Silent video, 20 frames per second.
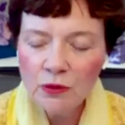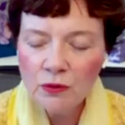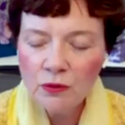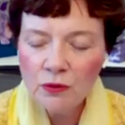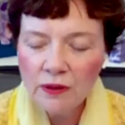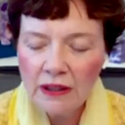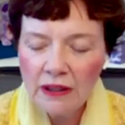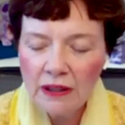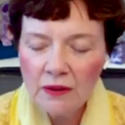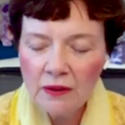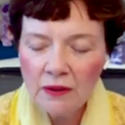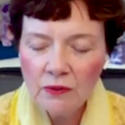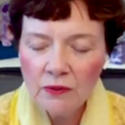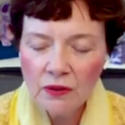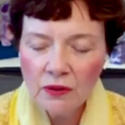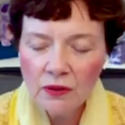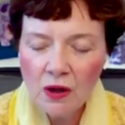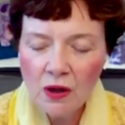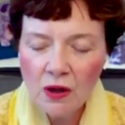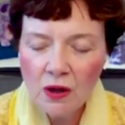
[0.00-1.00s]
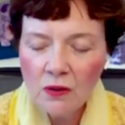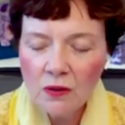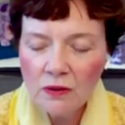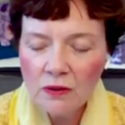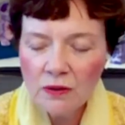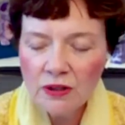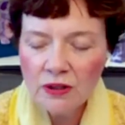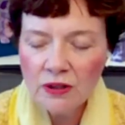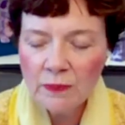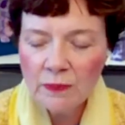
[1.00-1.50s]
It is emerald
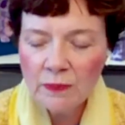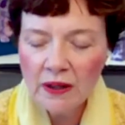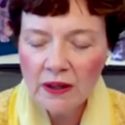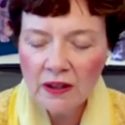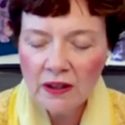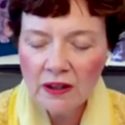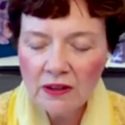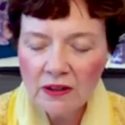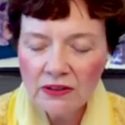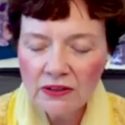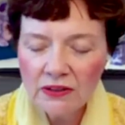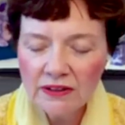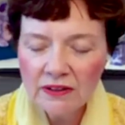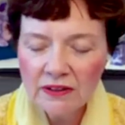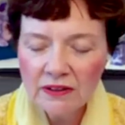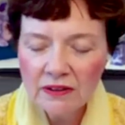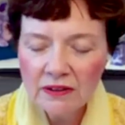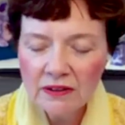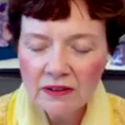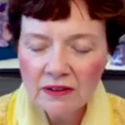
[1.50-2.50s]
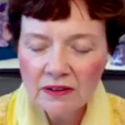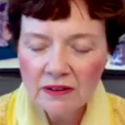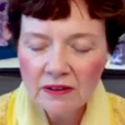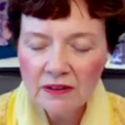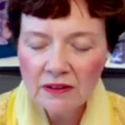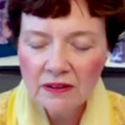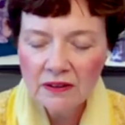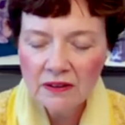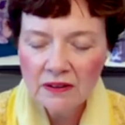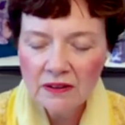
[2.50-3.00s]
green with gold
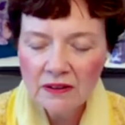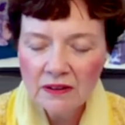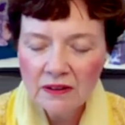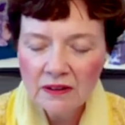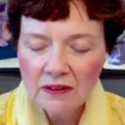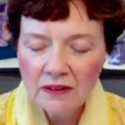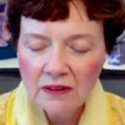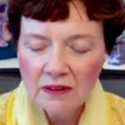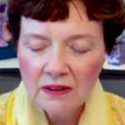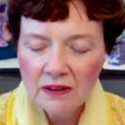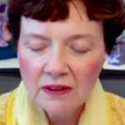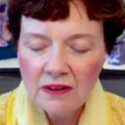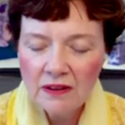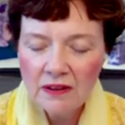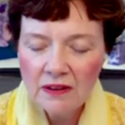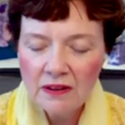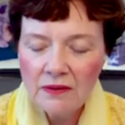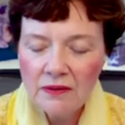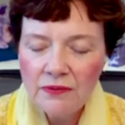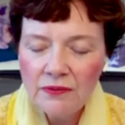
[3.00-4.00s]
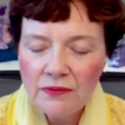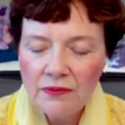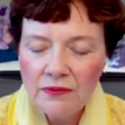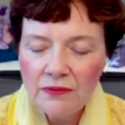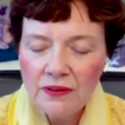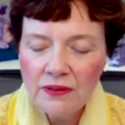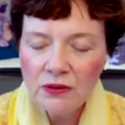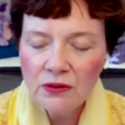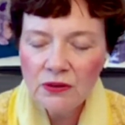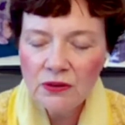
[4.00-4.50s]
sparkles,
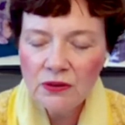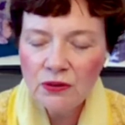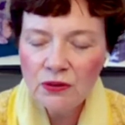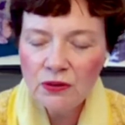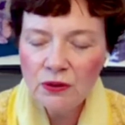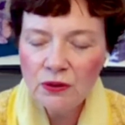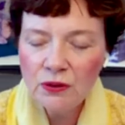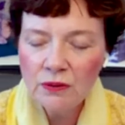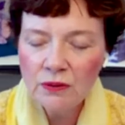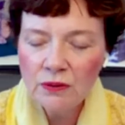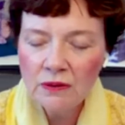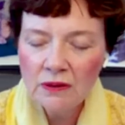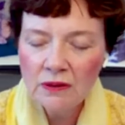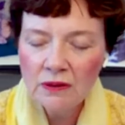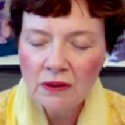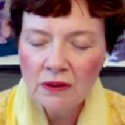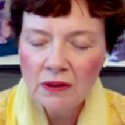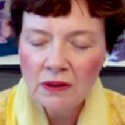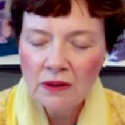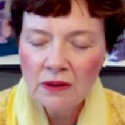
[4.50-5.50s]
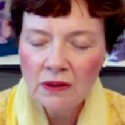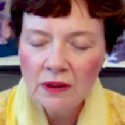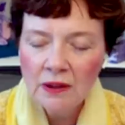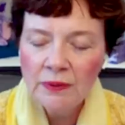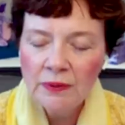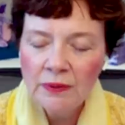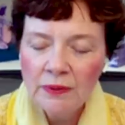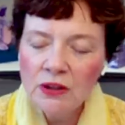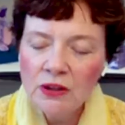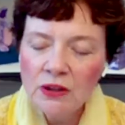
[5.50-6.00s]
and it fills you.
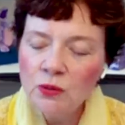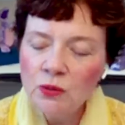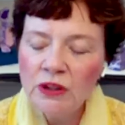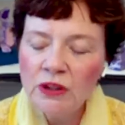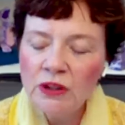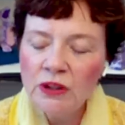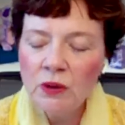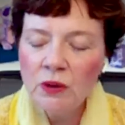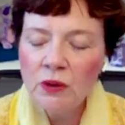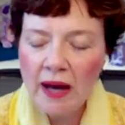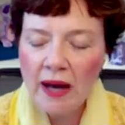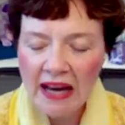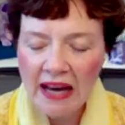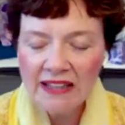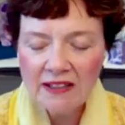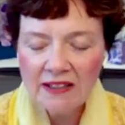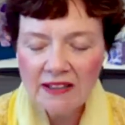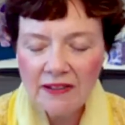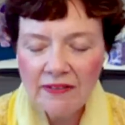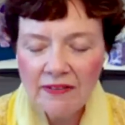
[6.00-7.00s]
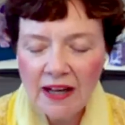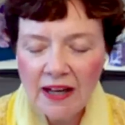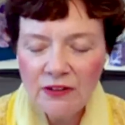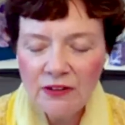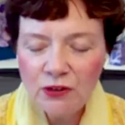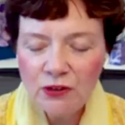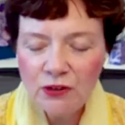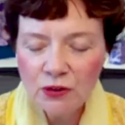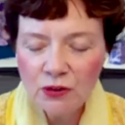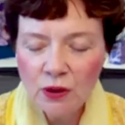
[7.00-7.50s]
Because when you ask
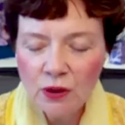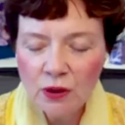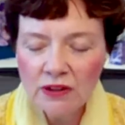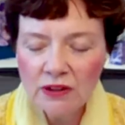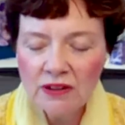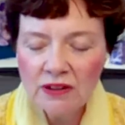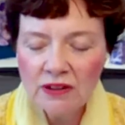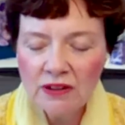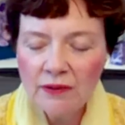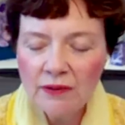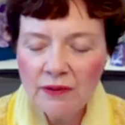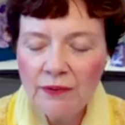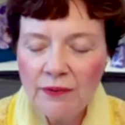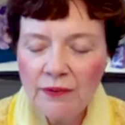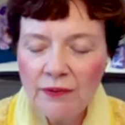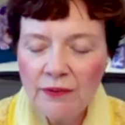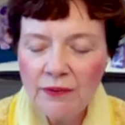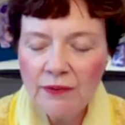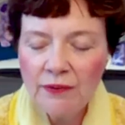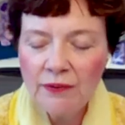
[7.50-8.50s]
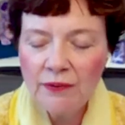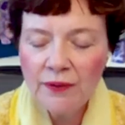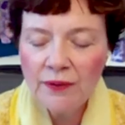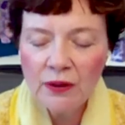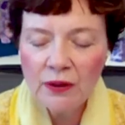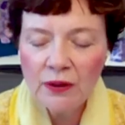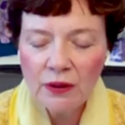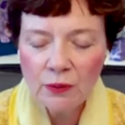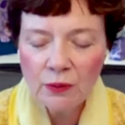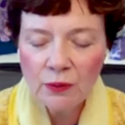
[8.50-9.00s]
Divine Source to
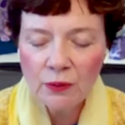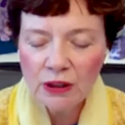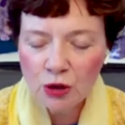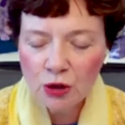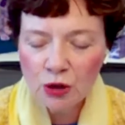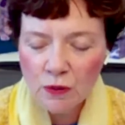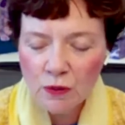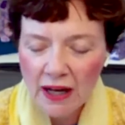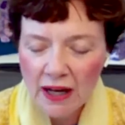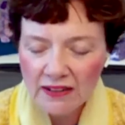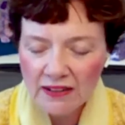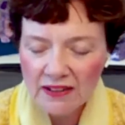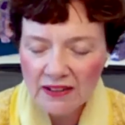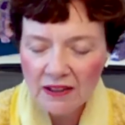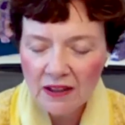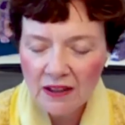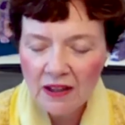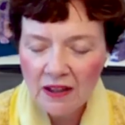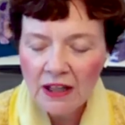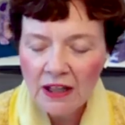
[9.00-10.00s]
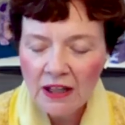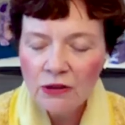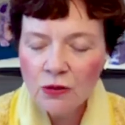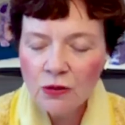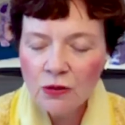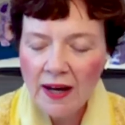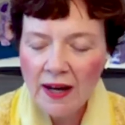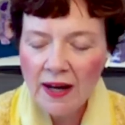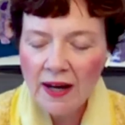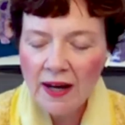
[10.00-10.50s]
fill you with trust,
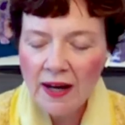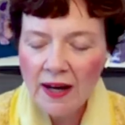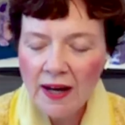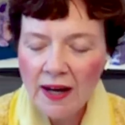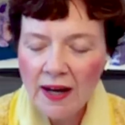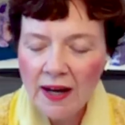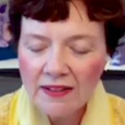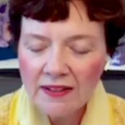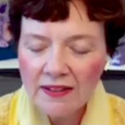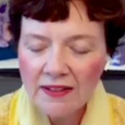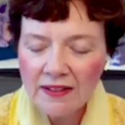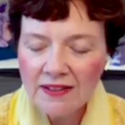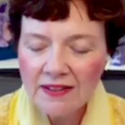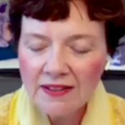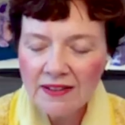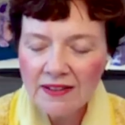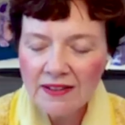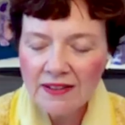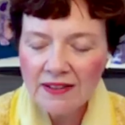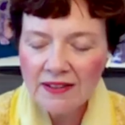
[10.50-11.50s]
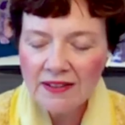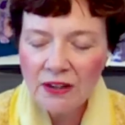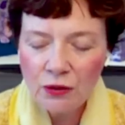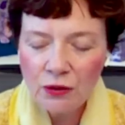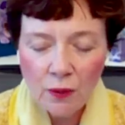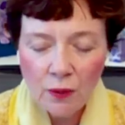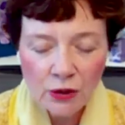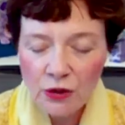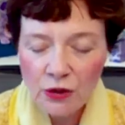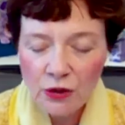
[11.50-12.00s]
trust that you are
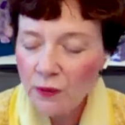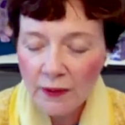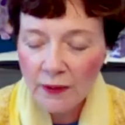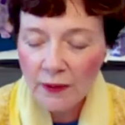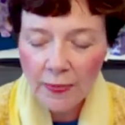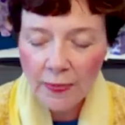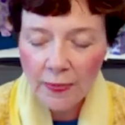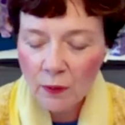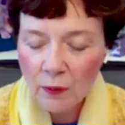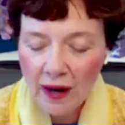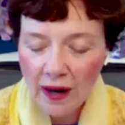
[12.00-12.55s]
doing the